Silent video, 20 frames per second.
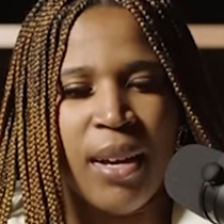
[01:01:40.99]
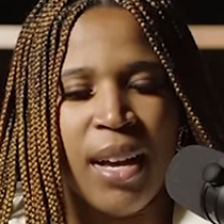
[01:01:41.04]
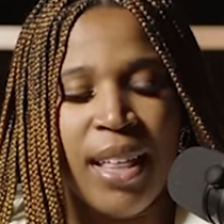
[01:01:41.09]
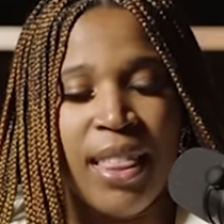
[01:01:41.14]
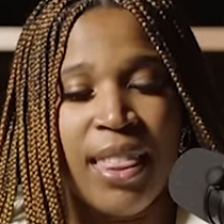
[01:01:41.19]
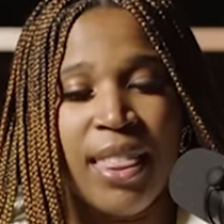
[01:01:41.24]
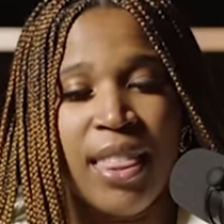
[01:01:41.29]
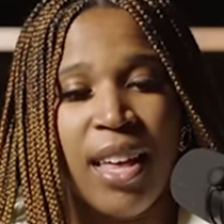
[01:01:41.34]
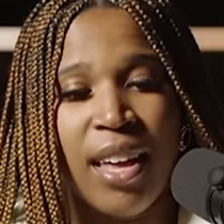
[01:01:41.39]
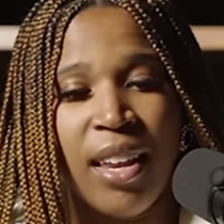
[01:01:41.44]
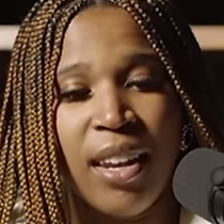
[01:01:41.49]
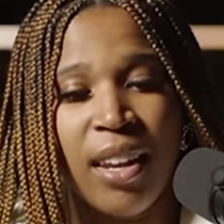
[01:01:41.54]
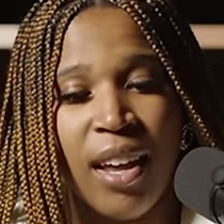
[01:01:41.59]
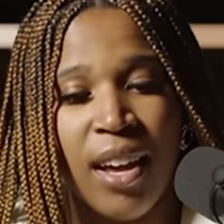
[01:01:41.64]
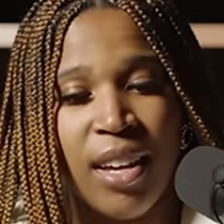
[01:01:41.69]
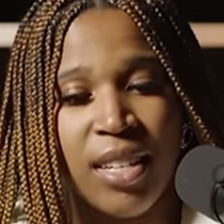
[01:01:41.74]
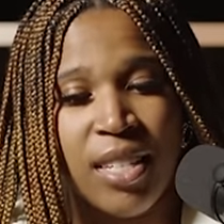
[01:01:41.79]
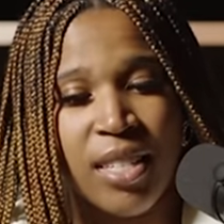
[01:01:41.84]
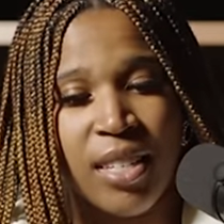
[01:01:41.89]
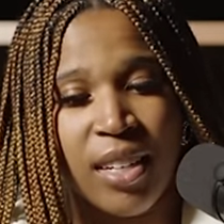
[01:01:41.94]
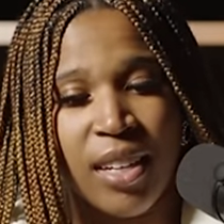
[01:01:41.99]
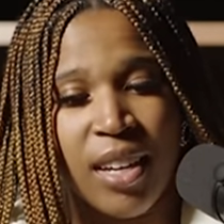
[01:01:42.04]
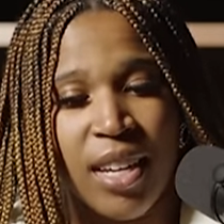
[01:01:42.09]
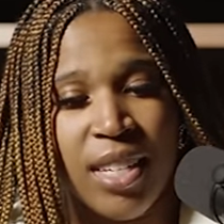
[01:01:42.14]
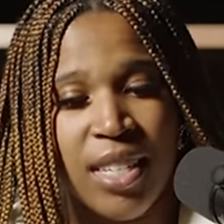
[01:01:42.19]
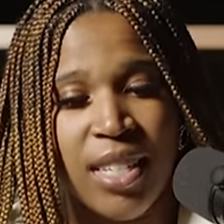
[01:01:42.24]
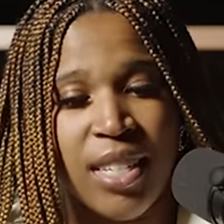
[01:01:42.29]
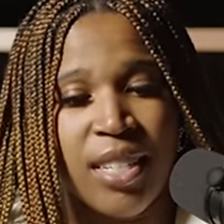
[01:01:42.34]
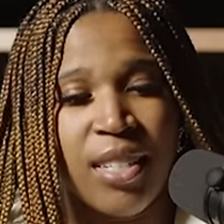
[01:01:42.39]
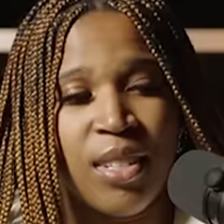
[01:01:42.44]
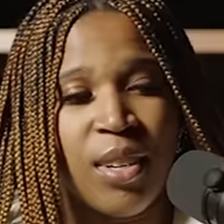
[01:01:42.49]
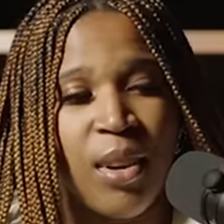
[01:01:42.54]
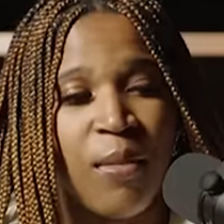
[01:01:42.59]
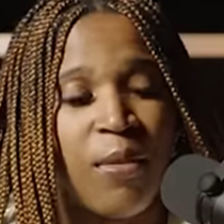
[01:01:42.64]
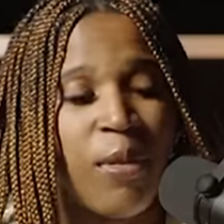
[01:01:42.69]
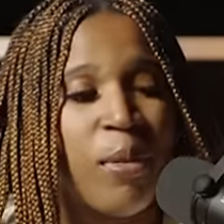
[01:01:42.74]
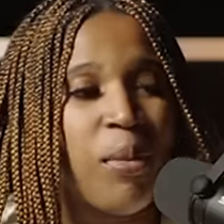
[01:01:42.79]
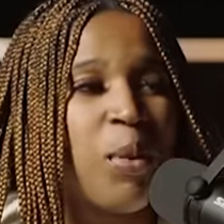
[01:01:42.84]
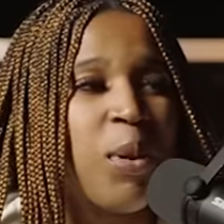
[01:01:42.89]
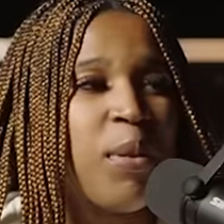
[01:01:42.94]
I then lost a cousin on
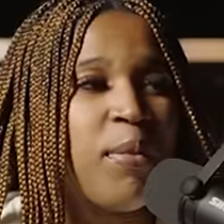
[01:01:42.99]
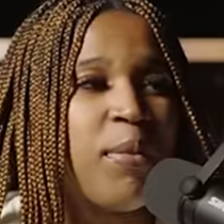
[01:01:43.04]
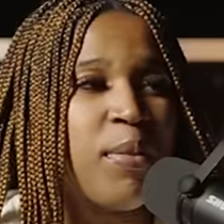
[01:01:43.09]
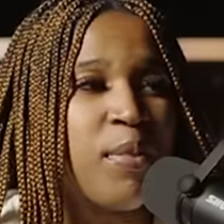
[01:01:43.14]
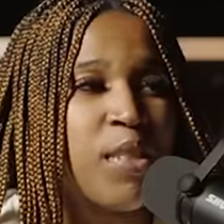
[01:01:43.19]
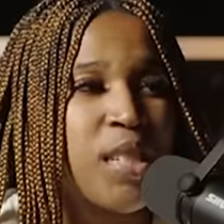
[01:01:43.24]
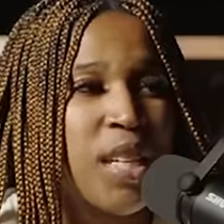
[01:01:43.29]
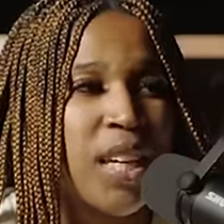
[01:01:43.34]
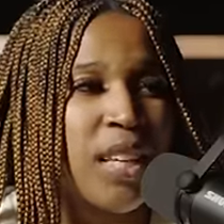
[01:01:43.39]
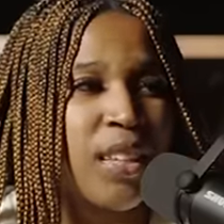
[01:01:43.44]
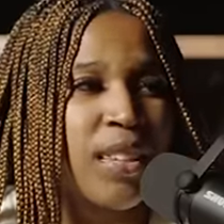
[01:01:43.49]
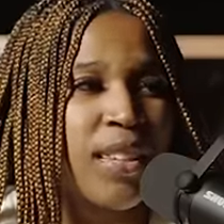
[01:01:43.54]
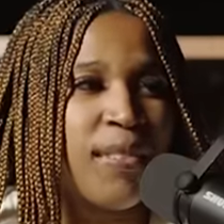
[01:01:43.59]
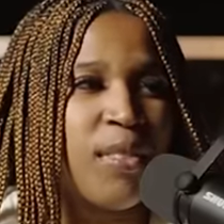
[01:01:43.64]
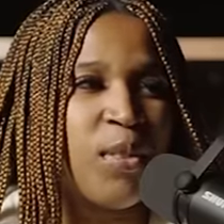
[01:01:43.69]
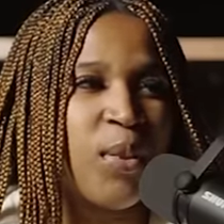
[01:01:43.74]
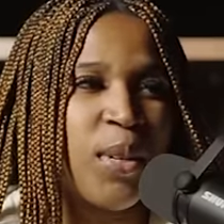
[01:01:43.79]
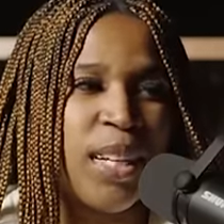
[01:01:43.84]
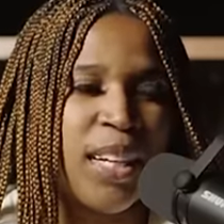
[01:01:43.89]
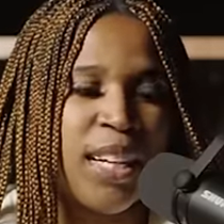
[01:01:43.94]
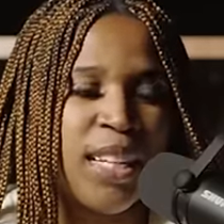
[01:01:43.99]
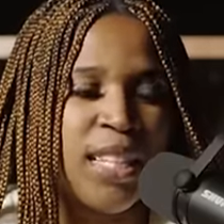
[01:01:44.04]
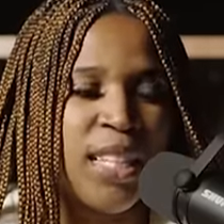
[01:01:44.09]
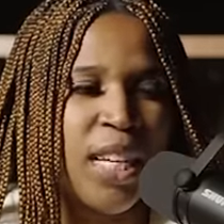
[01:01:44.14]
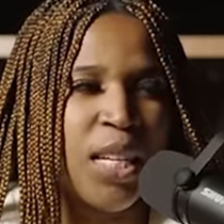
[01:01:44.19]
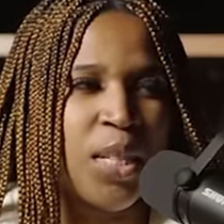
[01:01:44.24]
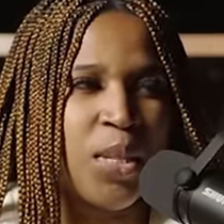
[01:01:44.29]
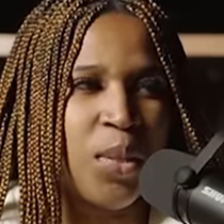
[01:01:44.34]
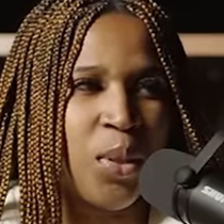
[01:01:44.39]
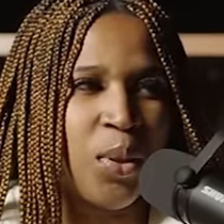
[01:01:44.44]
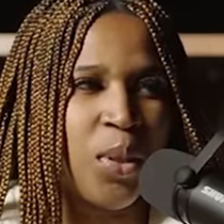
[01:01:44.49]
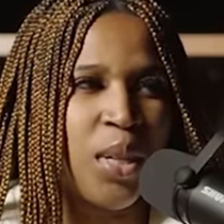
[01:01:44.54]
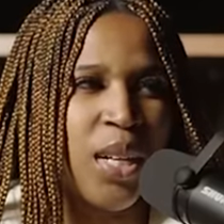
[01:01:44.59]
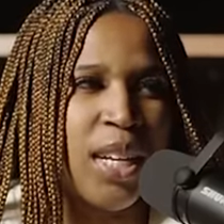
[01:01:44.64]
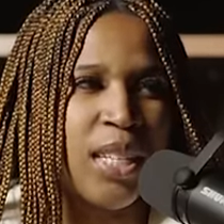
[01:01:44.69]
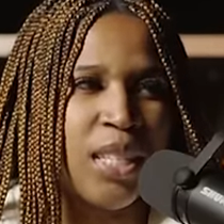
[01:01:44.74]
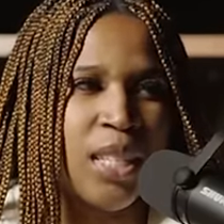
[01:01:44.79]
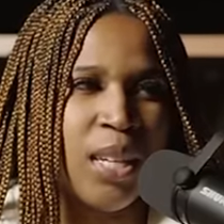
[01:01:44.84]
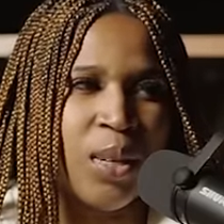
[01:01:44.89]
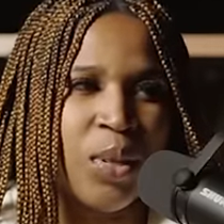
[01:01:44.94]
February 15th of 2019, so three
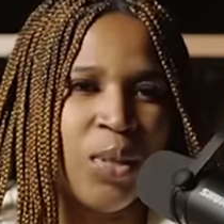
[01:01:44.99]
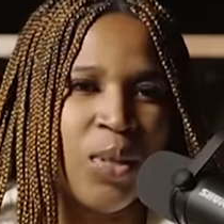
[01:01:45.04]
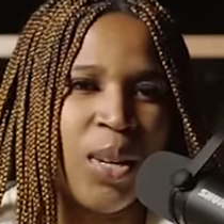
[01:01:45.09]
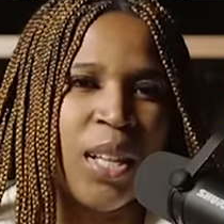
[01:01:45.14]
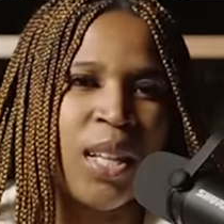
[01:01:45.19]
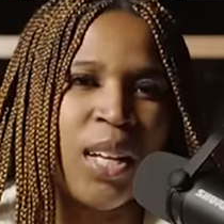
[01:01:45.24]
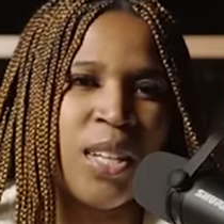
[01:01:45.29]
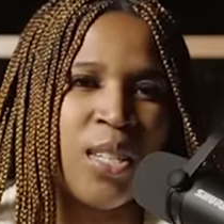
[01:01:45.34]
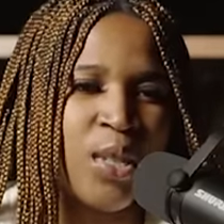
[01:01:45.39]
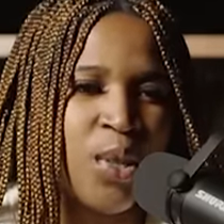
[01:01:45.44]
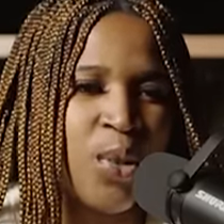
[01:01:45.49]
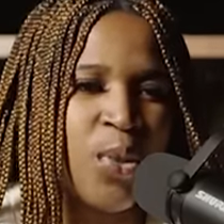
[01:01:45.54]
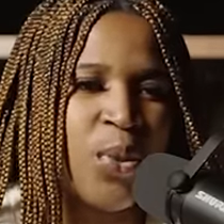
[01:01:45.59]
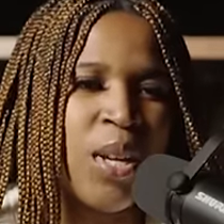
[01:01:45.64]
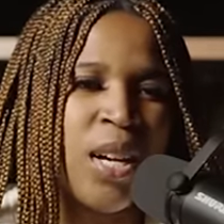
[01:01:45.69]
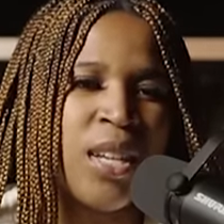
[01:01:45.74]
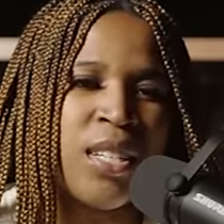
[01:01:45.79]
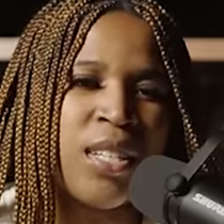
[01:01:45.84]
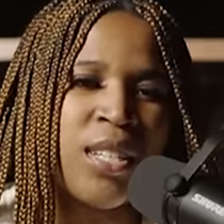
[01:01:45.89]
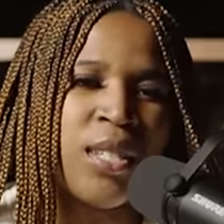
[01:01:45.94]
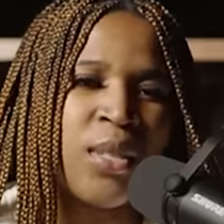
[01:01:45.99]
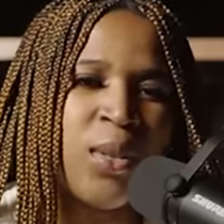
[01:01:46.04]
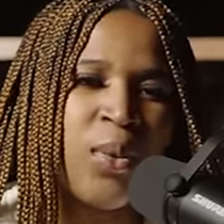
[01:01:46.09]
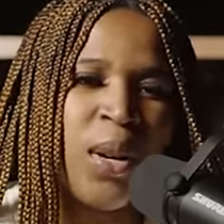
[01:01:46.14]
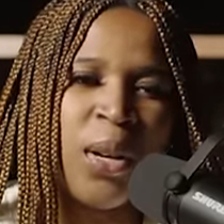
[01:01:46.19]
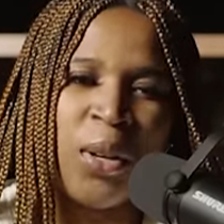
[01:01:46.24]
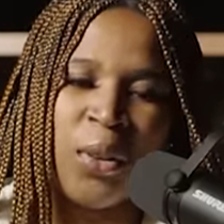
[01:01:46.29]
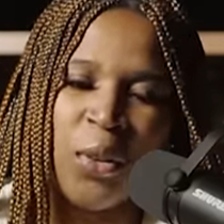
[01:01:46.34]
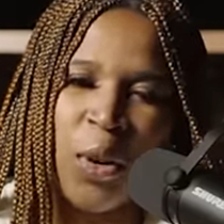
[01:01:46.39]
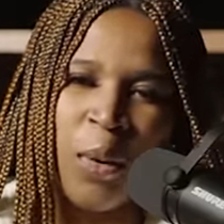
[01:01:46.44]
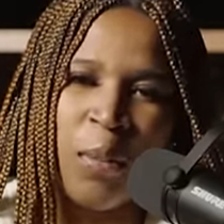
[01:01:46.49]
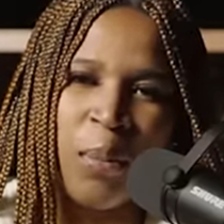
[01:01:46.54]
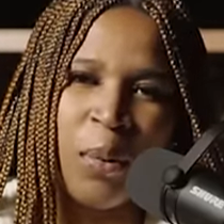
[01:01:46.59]
days later. So I lost two cousins who I grew up